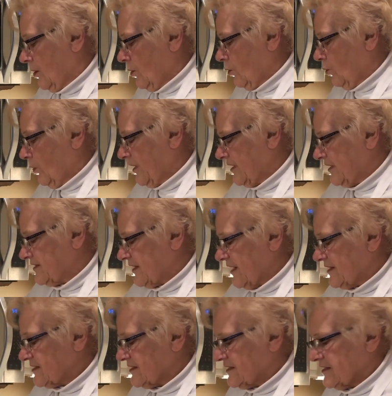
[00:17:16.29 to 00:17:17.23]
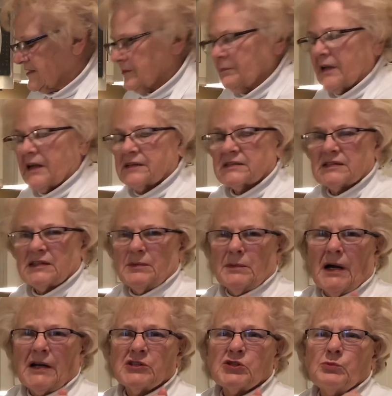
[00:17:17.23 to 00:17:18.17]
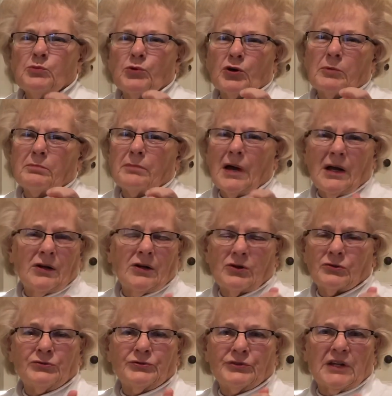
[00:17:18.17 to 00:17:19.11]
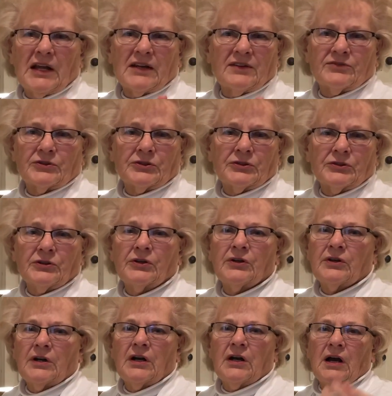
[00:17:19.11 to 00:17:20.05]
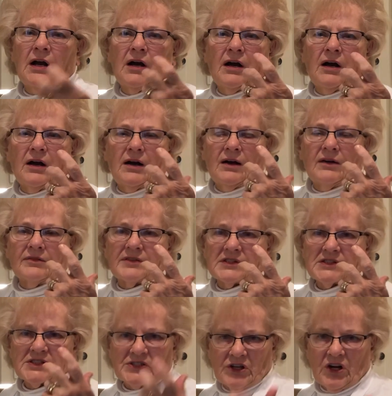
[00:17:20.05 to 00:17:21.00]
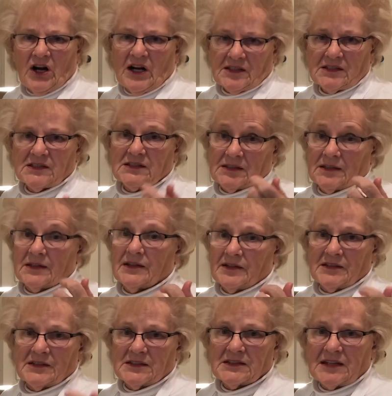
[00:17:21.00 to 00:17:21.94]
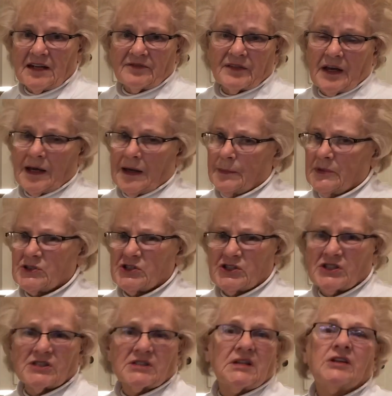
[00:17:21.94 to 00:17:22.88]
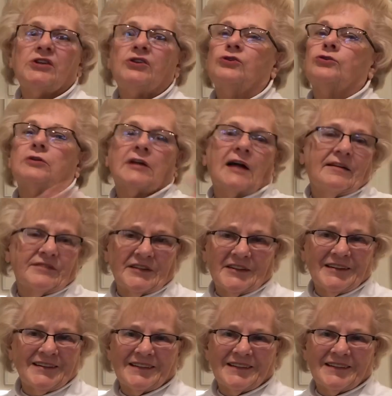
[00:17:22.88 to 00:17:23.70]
what it does is it makes a much more mellow flavor of the sauce in the stuffed cabbages. You'll love it.